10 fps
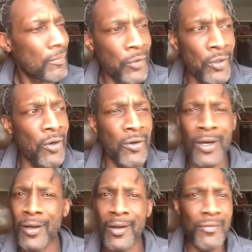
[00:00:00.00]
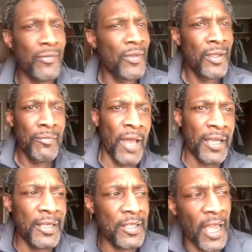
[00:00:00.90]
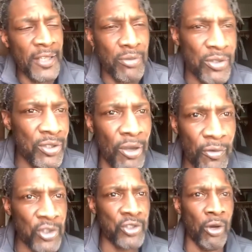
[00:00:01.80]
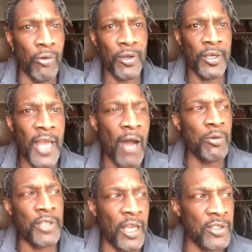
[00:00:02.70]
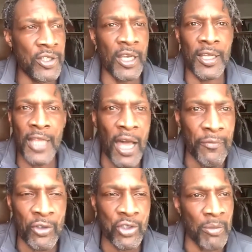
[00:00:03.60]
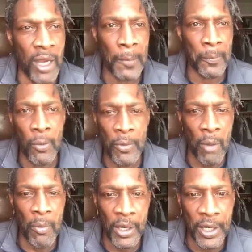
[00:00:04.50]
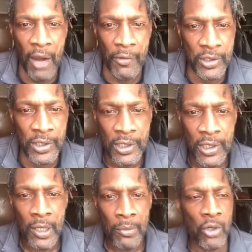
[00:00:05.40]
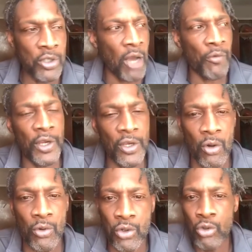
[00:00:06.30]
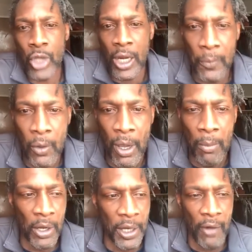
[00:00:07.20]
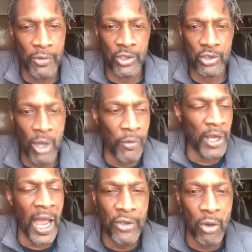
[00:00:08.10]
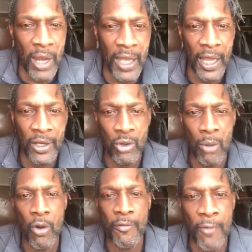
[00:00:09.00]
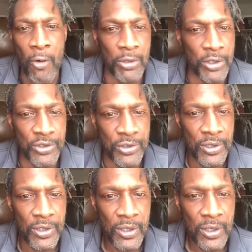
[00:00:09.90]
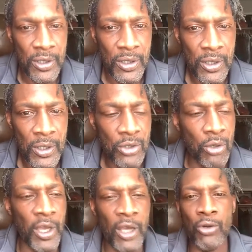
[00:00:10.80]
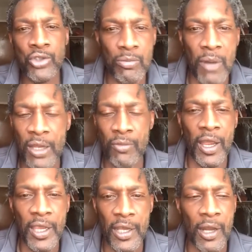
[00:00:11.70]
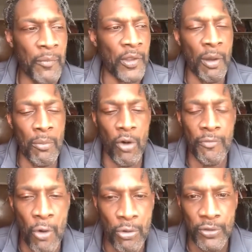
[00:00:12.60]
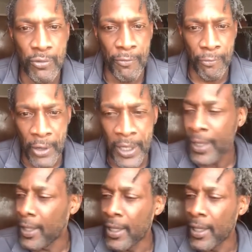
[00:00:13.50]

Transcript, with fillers: You know. Back in the days, it was a different story. Nowadays, it takes a lot for somebody to pull me out my character because I already know you trying to pull me out my character. So I already, I know what I got to do. I'm more focused. So here goes somebody right here, and I'm, and I'm more focused for free.